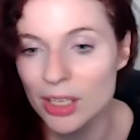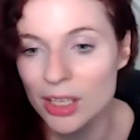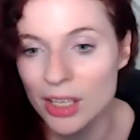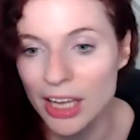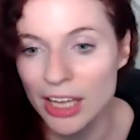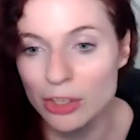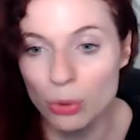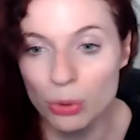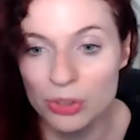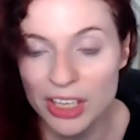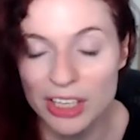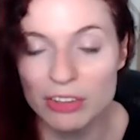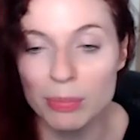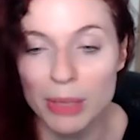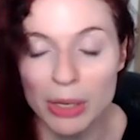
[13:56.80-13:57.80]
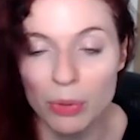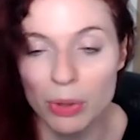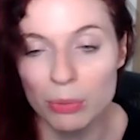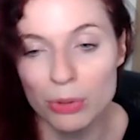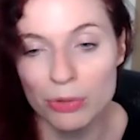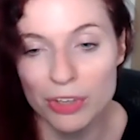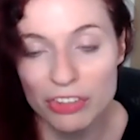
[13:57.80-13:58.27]
And you only get to make
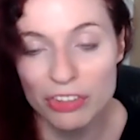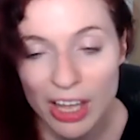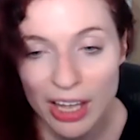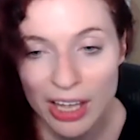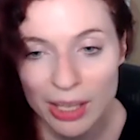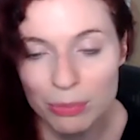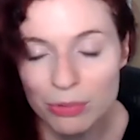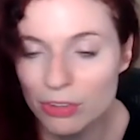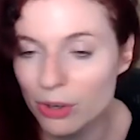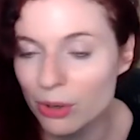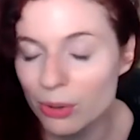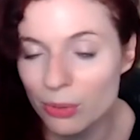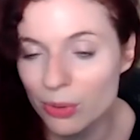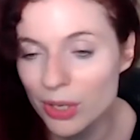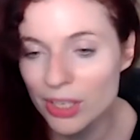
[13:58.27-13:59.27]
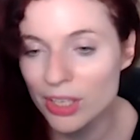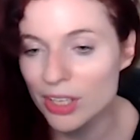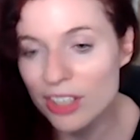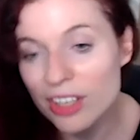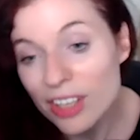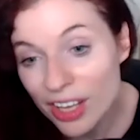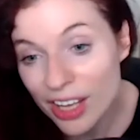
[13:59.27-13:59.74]
1 move at a time. So
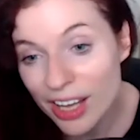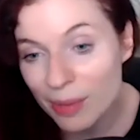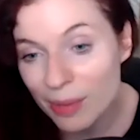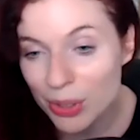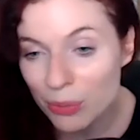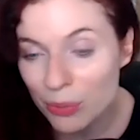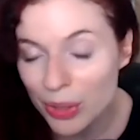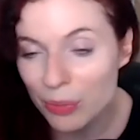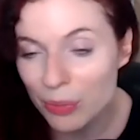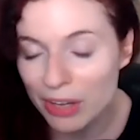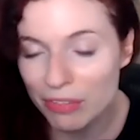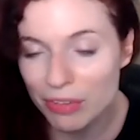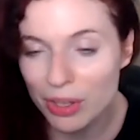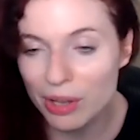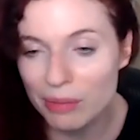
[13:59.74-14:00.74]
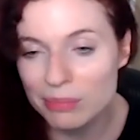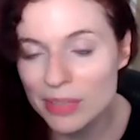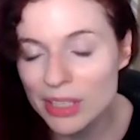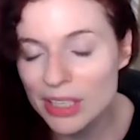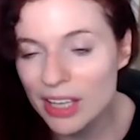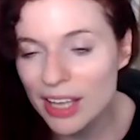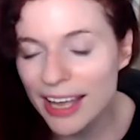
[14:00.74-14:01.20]
yeah, I'm going to win one of them,
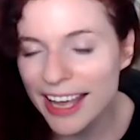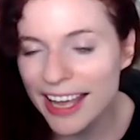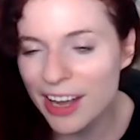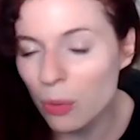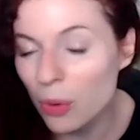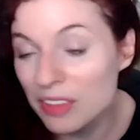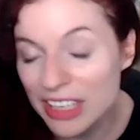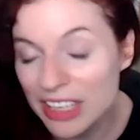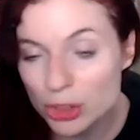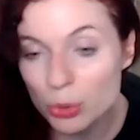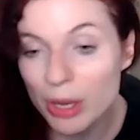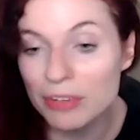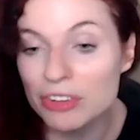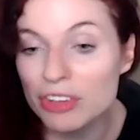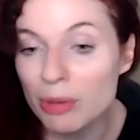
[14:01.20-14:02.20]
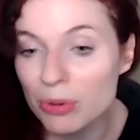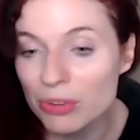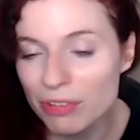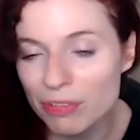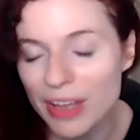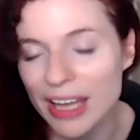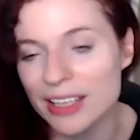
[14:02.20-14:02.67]
and unless you have a double
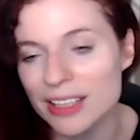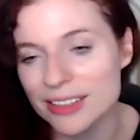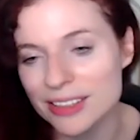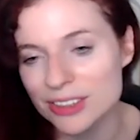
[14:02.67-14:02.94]
defense.